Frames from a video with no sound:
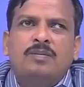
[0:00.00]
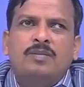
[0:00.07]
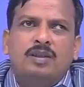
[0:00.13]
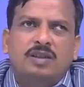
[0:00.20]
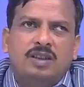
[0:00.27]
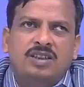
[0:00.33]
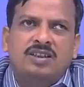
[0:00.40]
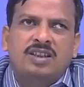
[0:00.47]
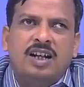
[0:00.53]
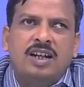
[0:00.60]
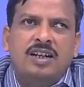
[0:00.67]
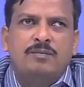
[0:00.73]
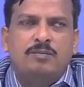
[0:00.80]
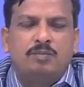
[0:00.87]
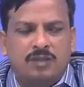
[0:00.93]

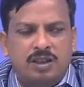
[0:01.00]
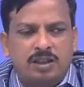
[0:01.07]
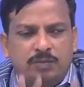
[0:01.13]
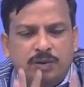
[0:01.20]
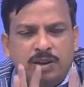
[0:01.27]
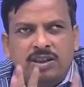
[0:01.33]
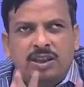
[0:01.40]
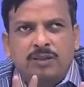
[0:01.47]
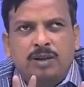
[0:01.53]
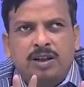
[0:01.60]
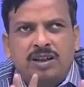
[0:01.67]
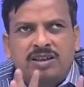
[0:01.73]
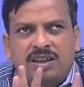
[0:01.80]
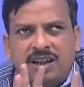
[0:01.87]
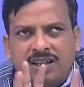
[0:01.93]
design principle
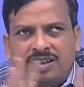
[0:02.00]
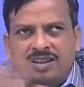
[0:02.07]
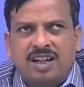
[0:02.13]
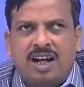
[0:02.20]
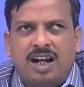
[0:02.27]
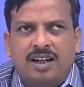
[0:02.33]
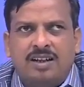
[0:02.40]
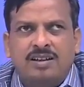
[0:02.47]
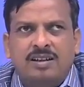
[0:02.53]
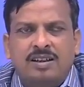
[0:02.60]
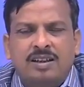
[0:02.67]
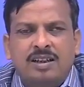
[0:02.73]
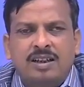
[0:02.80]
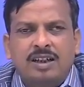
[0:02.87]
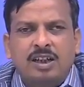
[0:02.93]
is such that
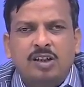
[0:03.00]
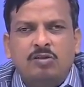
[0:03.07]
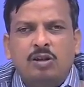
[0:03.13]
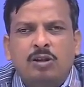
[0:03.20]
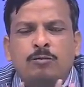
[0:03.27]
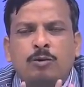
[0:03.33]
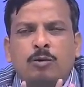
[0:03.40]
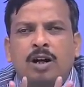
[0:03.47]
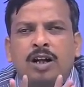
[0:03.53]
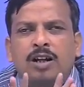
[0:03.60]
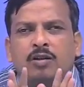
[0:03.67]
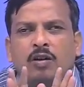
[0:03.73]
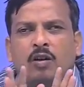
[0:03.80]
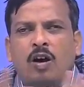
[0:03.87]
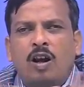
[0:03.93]
it will provide
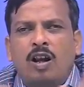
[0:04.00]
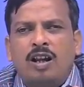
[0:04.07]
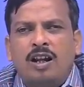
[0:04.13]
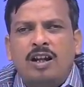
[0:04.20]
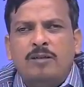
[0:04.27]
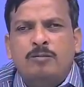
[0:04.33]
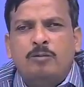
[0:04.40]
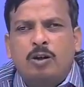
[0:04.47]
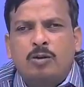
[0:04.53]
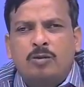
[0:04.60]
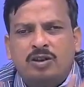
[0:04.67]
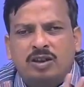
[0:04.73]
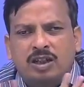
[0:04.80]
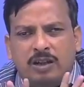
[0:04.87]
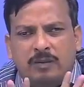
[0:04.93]
all the
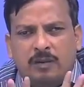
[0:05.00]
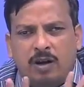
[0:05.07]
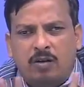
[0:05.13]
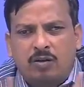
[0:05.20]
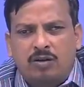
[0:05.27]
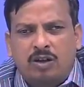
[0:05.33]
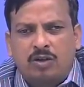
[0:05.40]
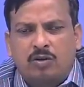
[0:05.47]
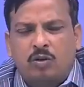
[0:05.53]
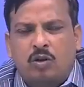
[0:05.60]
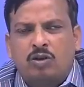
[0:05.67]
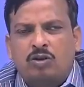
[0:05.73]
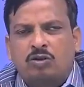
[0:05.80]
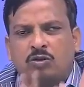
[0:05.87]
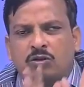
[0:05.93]
information about the
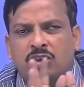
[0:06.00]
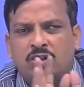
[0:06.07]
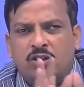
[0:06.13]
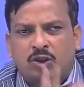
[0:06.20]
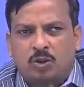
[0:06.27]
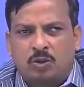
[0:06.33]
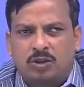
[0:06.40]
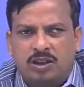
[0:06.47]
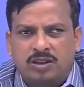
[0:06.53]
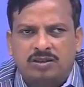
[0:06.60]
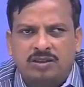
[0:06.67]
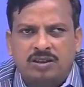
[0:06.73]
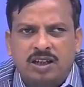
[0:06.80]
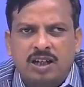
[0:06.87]
course to the students,